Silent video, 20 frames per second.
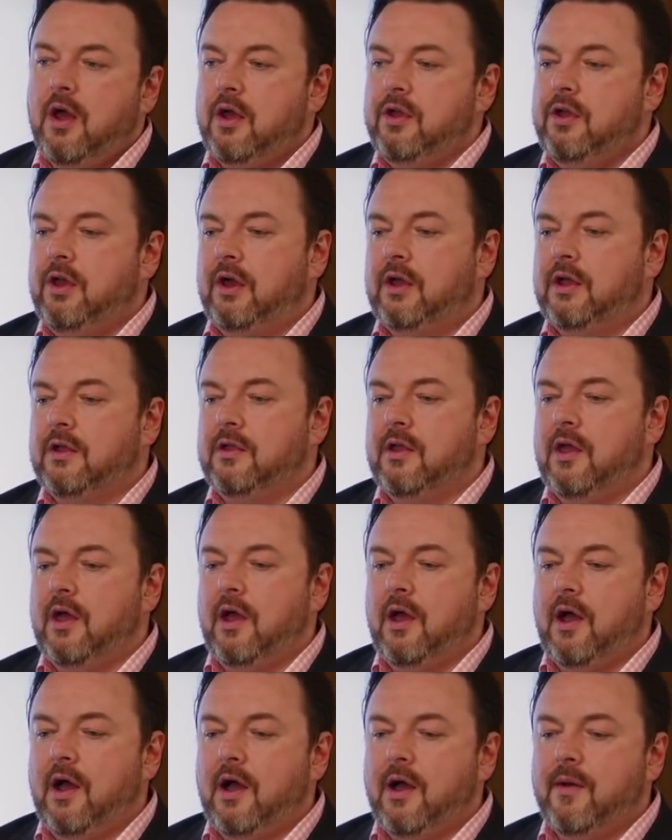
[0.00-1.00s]
You can
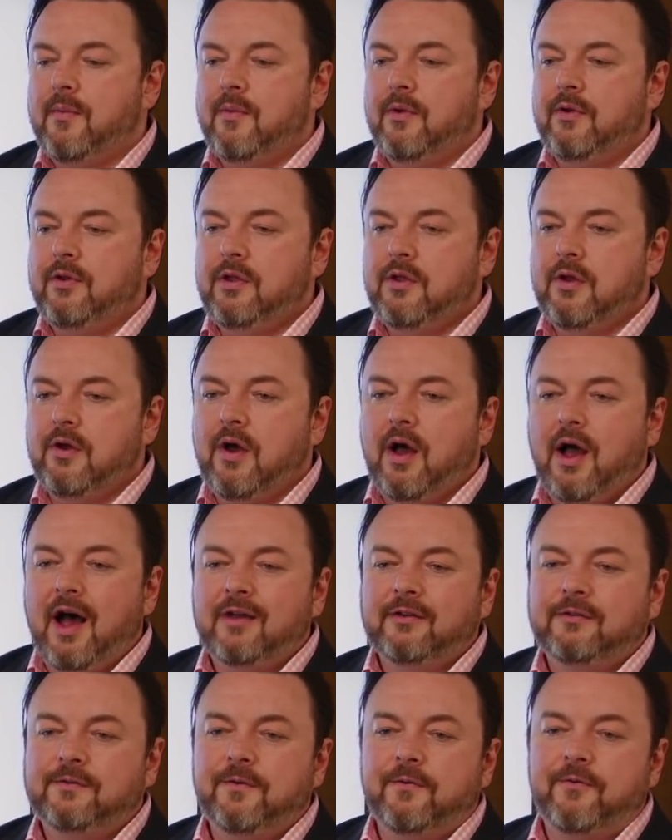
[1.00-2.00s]

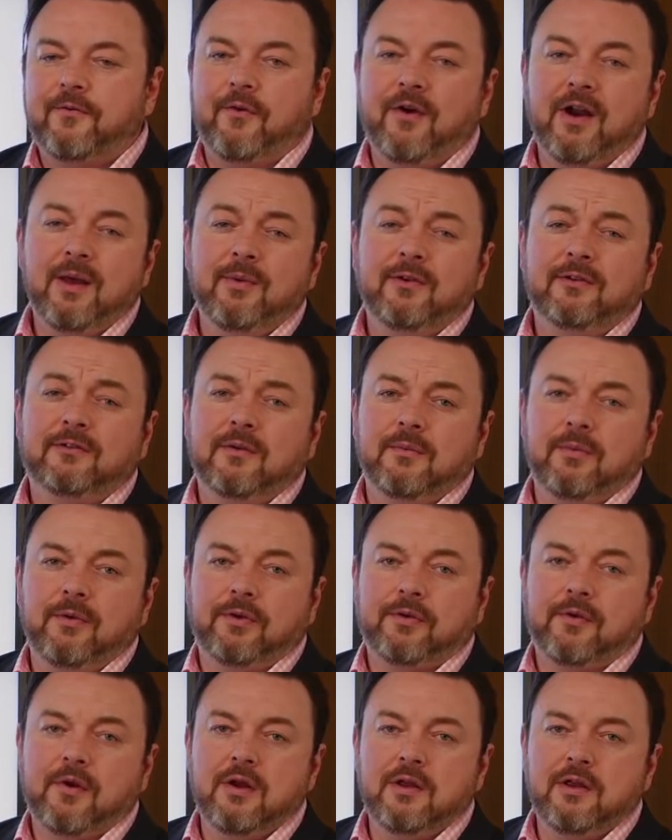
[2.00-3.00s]
ask for freebies to be
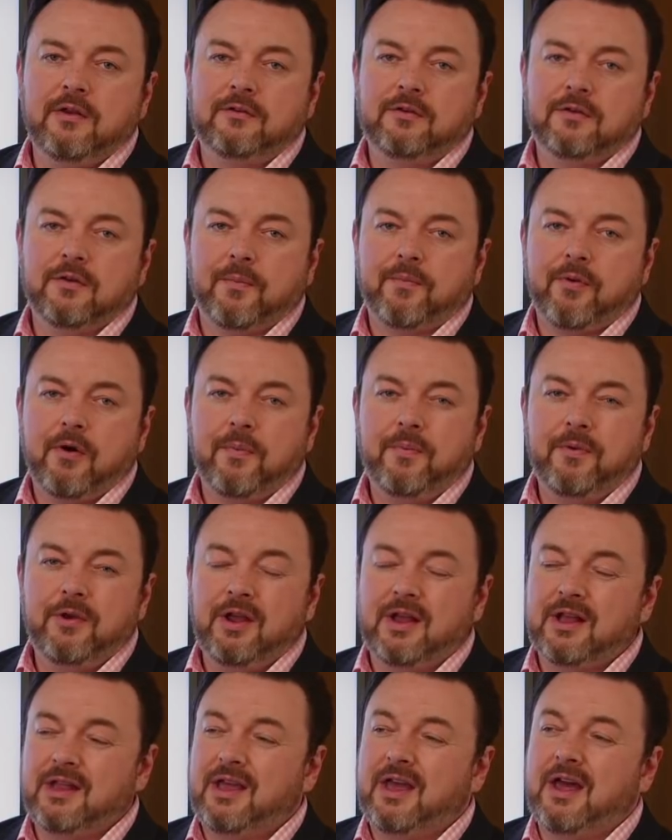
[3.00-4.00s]
thrown into the property.
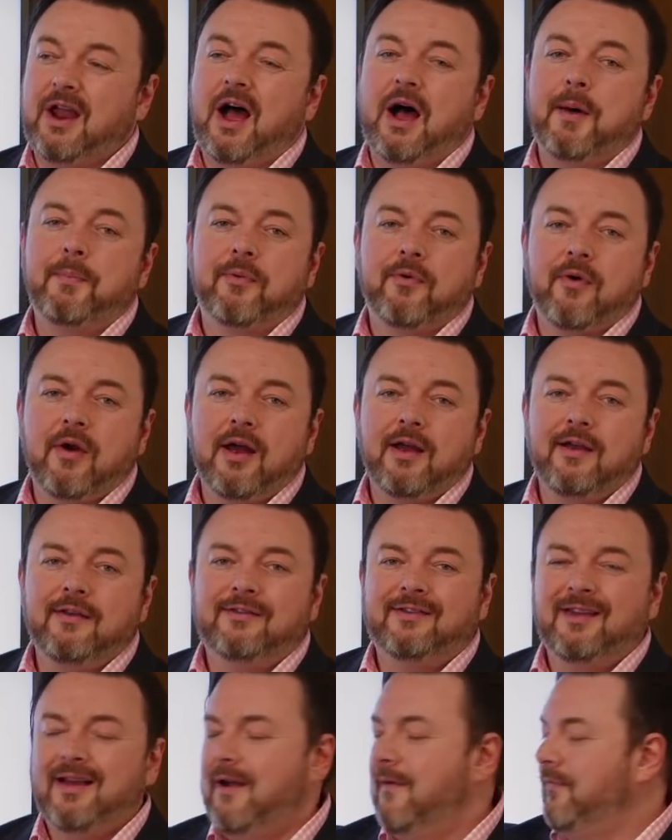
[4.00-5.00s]
You can get
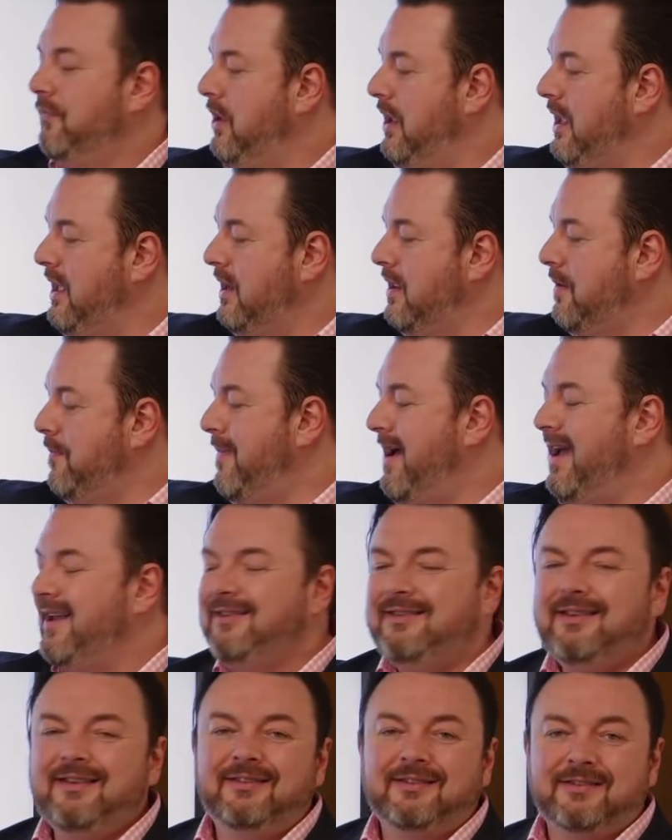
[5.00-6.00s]
upgrades. You can get
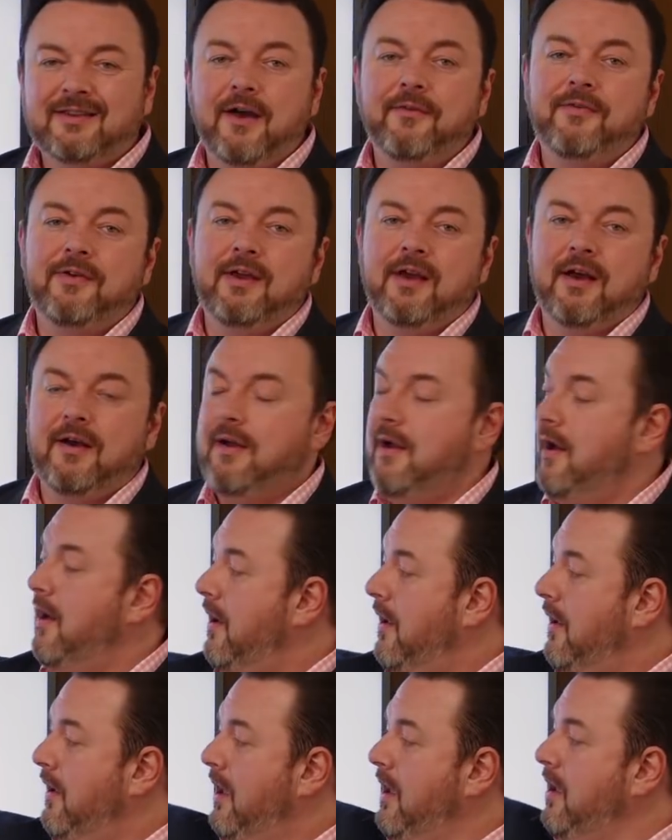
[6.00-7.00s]
amazing stuff here.
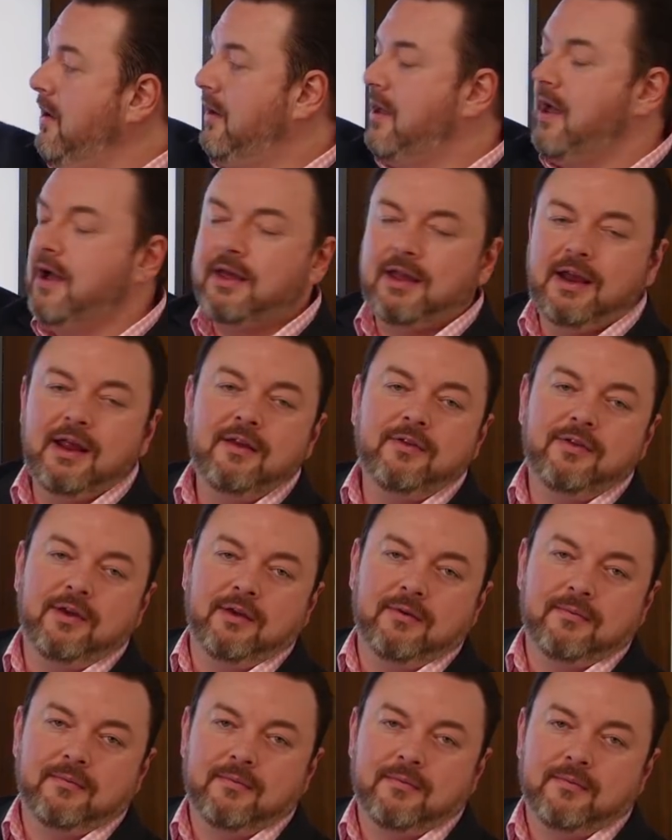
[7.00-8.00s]
Here you can't get
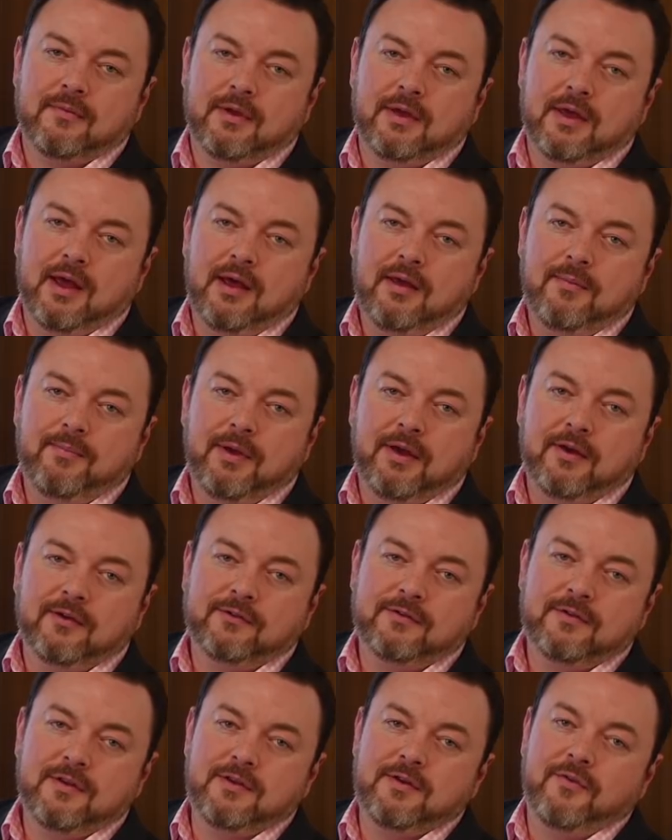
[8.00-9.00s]
anything, okay?
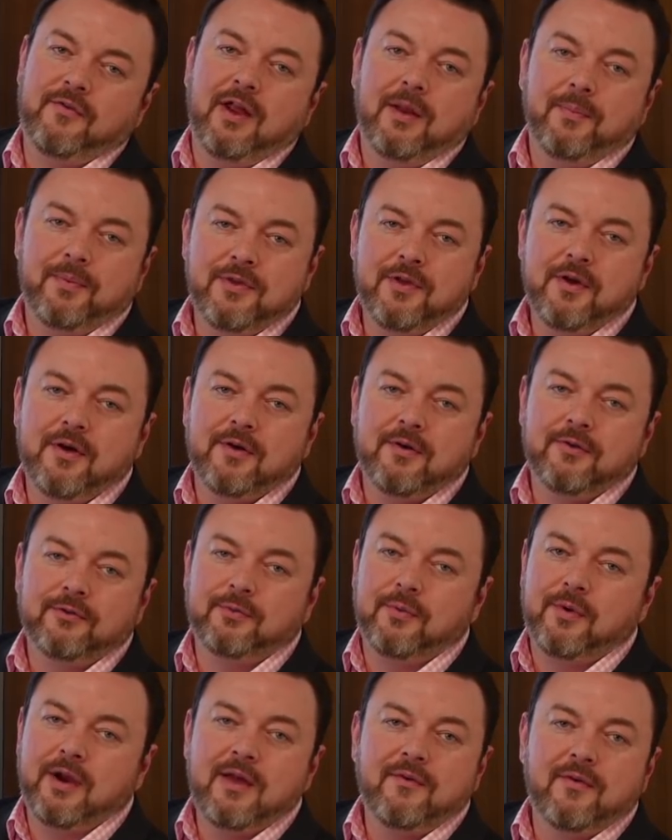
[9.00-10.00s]
Because the developer
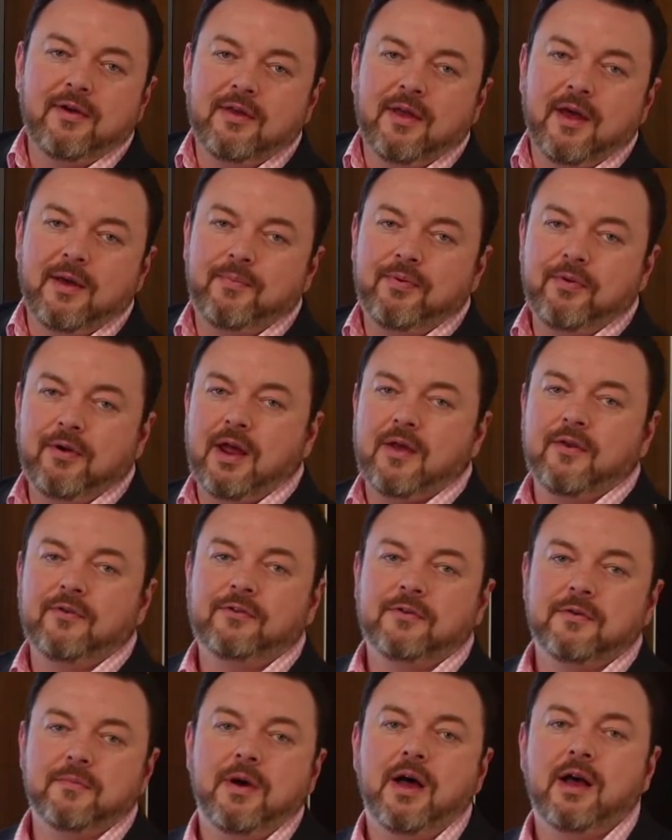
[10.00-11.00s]
knows whatever they put out
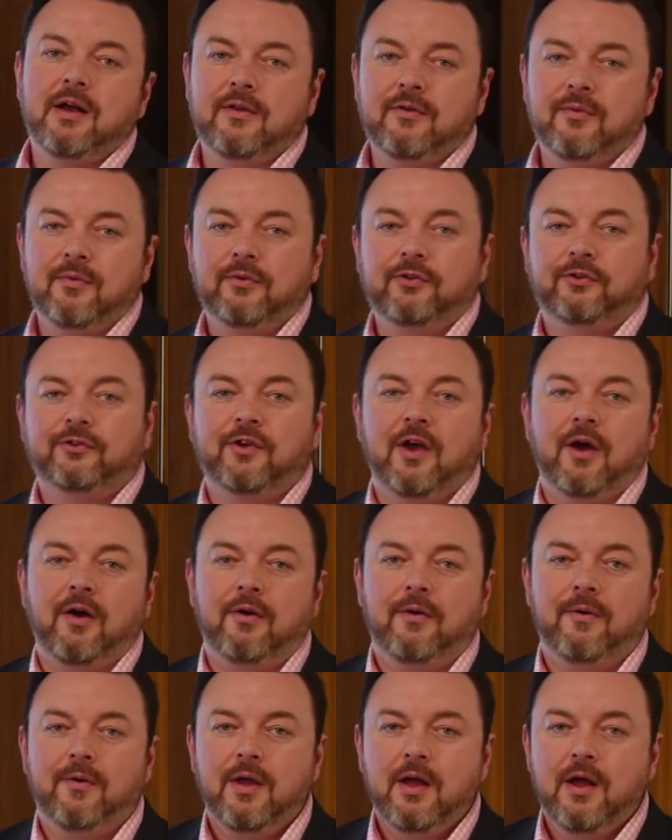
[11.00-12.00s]
into the market, it will
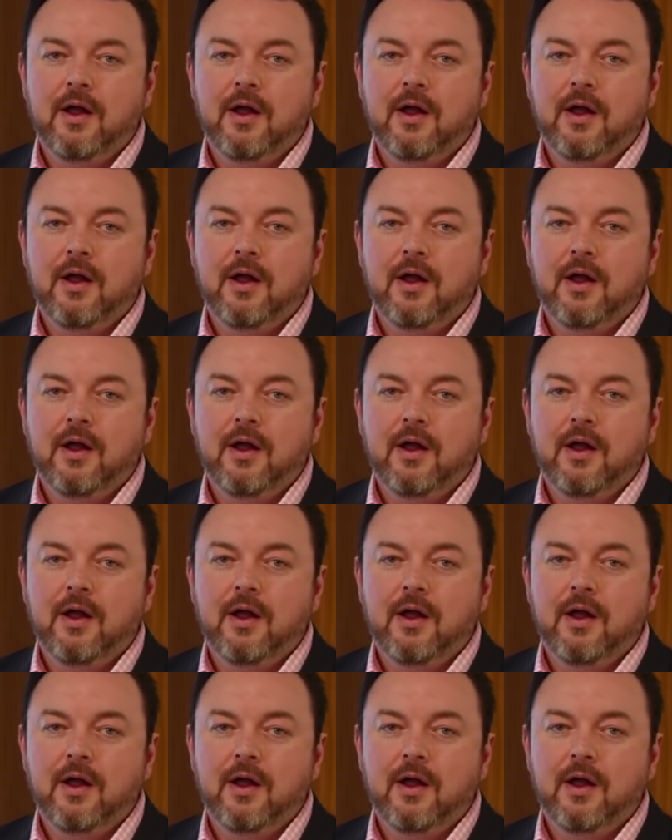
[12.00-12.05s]
sell.